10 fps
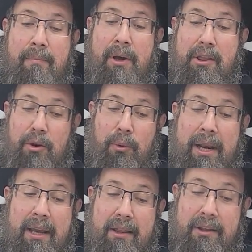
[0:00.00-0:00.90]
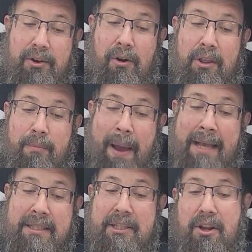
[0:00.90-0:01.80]
But in the reading of the Torah, the
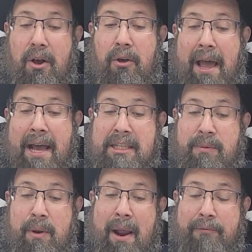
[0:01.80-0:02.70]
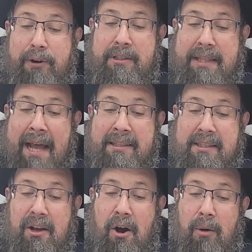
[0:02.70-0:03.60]
passage of olah has to be read first. That's
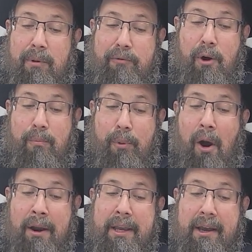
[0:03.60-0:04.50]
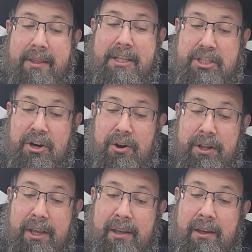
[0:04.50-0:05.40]
the goal. Before embarking on this
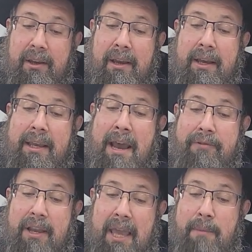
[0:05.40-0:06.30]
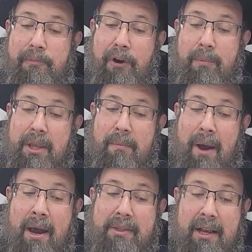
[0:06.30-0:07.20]
journey, you have to keep firmly in
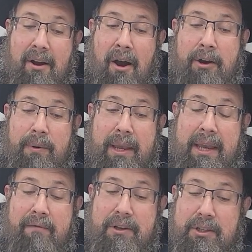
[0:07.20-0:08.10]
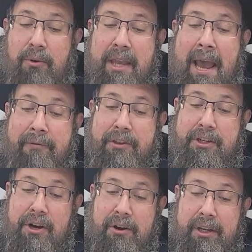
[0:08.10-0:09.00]
mind that conquering evil is only half the
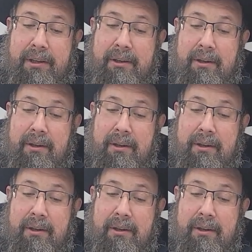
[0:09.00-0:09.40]
journey.